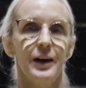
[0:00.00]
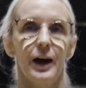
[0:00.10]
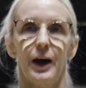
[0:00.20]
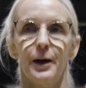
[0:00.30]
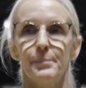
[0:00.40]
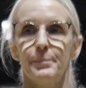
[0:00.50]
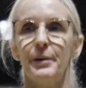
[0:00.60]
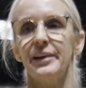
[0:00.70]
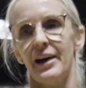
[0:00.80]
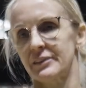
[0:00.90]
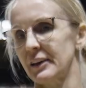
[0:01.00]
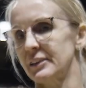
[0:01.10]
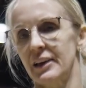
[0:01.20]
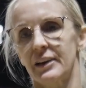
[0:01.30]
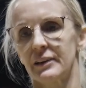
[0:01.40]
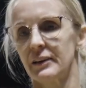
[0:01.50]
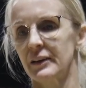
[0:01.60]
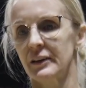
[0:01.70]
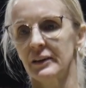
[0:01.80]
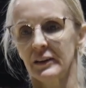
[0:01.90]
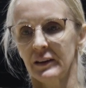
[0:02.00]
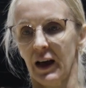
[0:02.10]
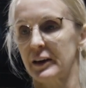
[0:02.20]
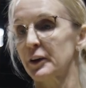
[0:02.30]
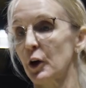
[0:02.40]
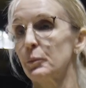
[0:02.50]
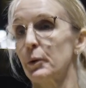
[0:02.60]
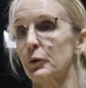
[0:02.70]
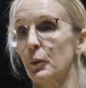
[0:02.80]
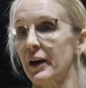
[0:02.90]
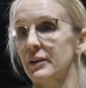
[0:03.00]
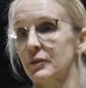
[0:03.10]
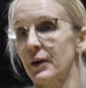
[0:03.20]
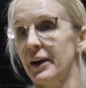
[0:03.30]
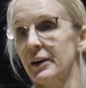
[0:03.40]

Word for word: Um, but yes, I think I could go both ways, right?